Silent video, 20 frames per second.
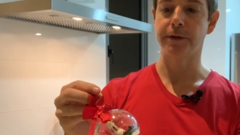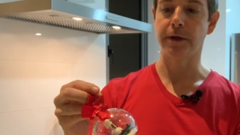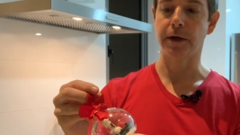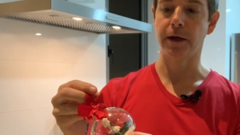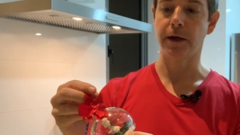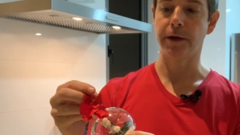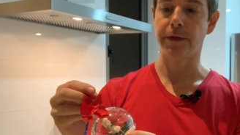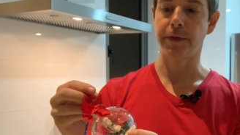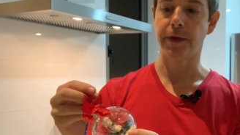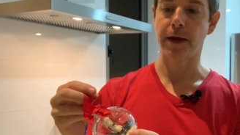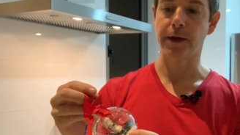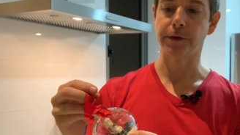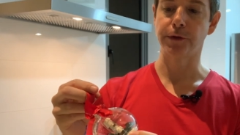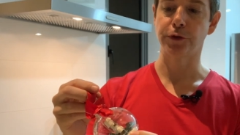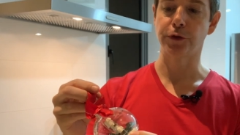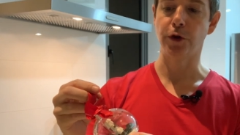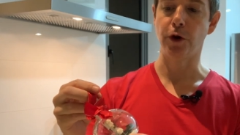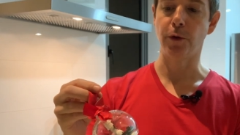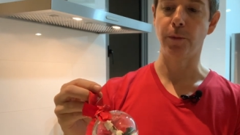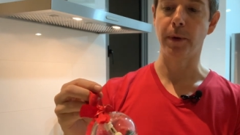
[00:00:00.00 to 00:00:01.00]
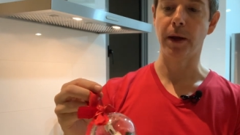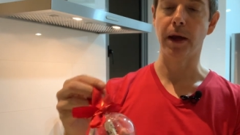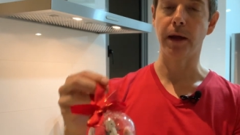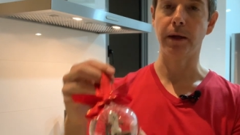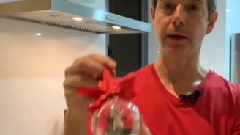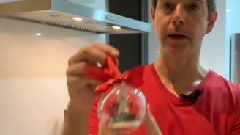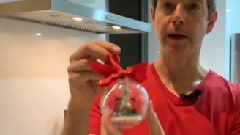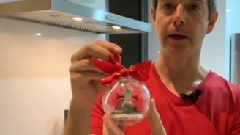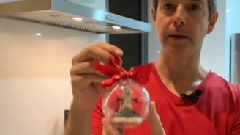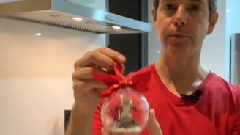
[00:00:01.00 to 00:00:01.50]
uh, that
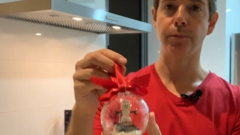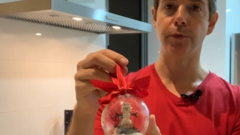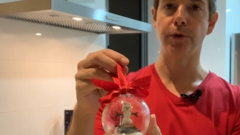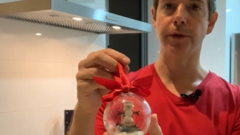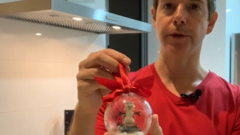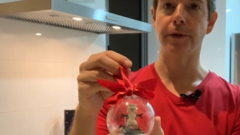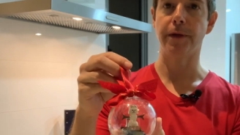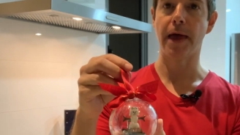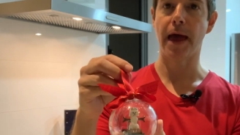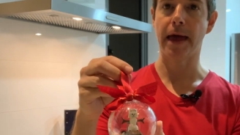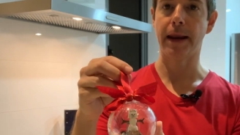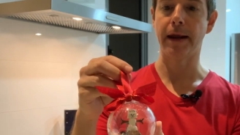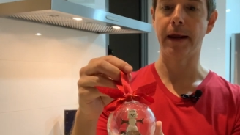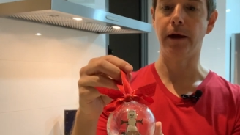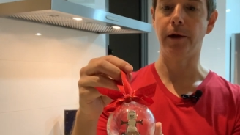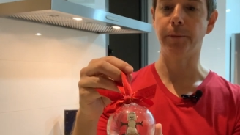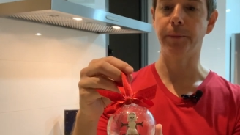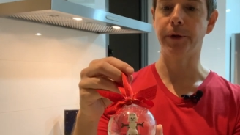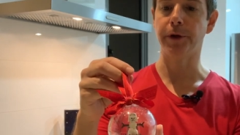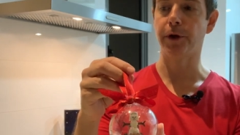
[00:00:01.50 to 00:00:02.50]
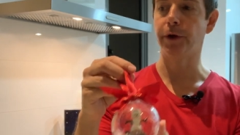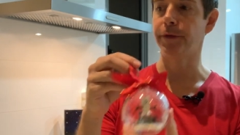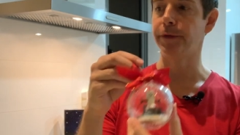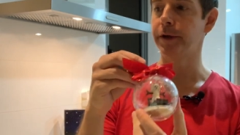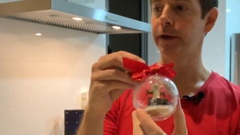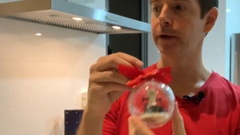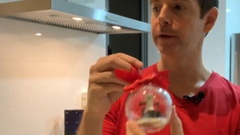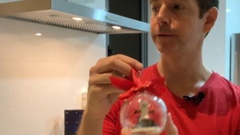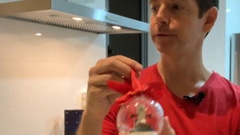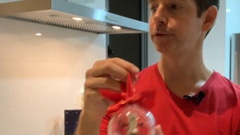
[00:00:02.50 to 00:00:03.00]
snowman and I put that helmet on
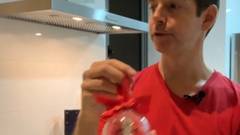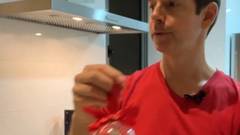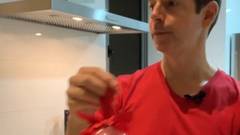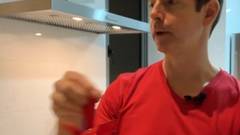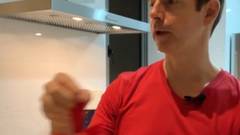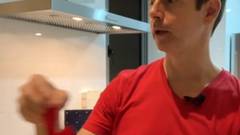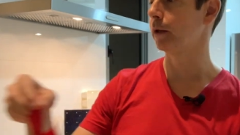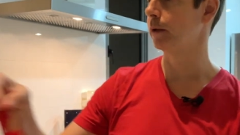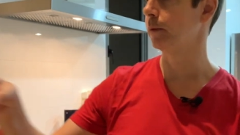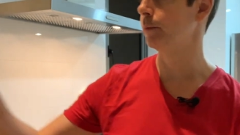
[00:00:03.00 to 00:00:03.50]
there to make it a